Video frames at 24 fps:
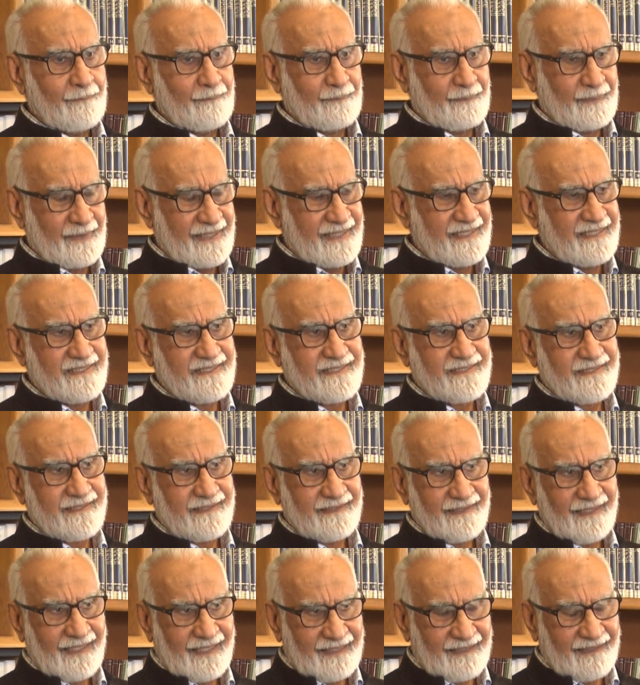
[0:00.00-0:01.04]
peace
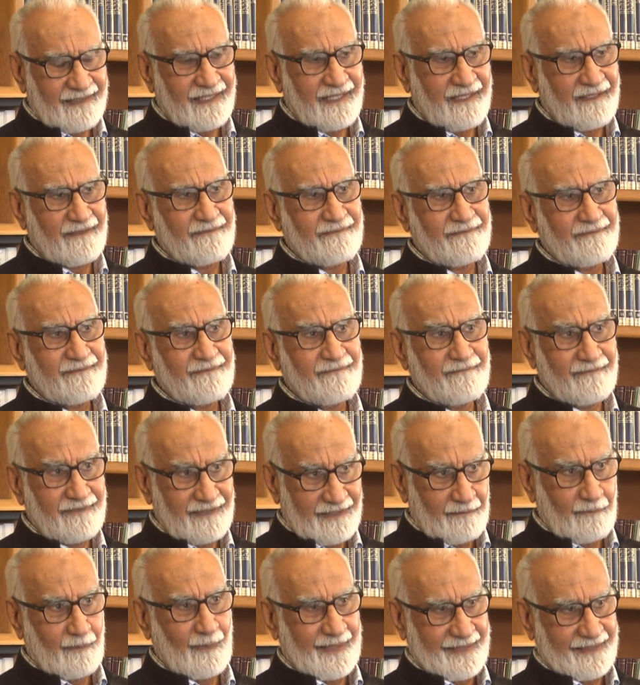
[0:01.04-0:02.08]
and love
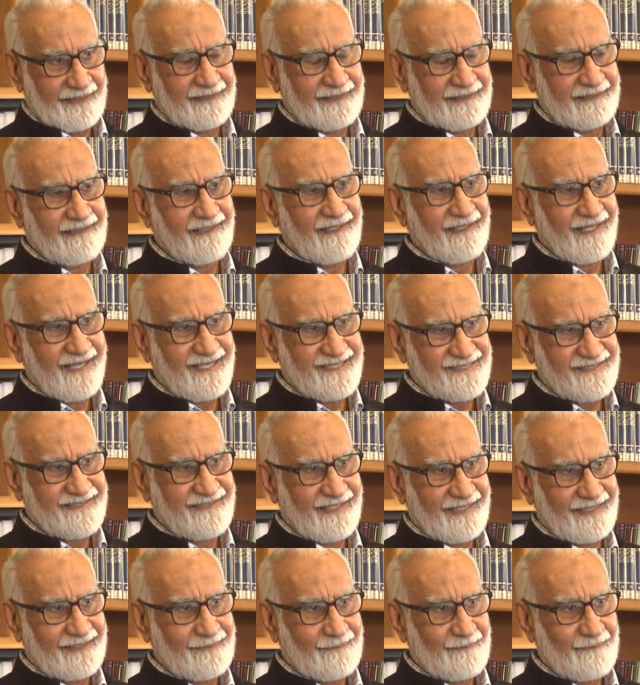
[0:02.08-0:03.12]
will win in the last
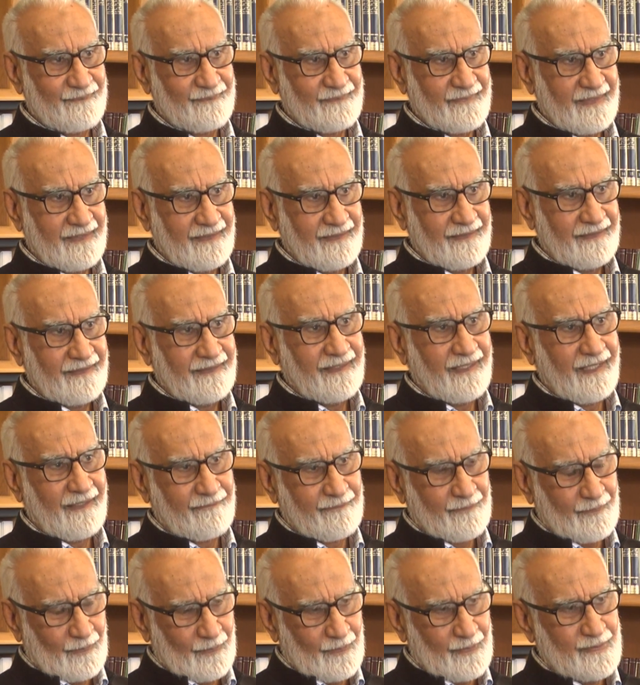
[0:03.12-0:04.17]
run. Of
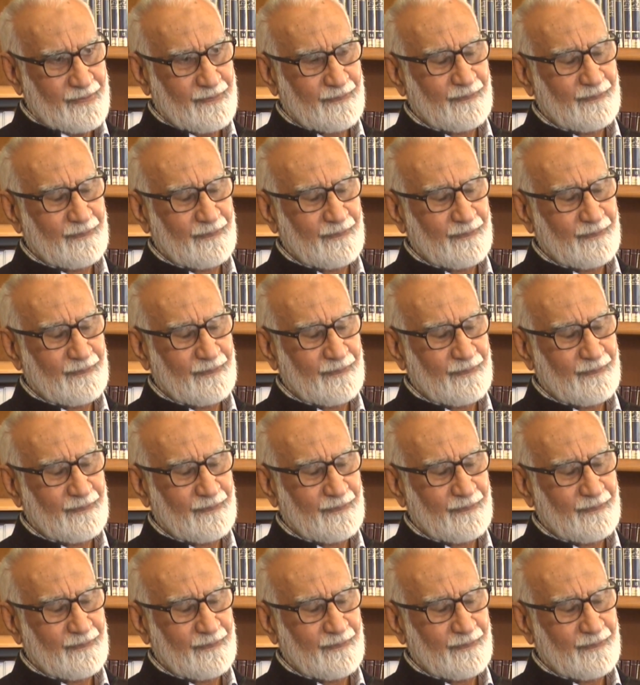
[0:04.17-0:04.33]
course,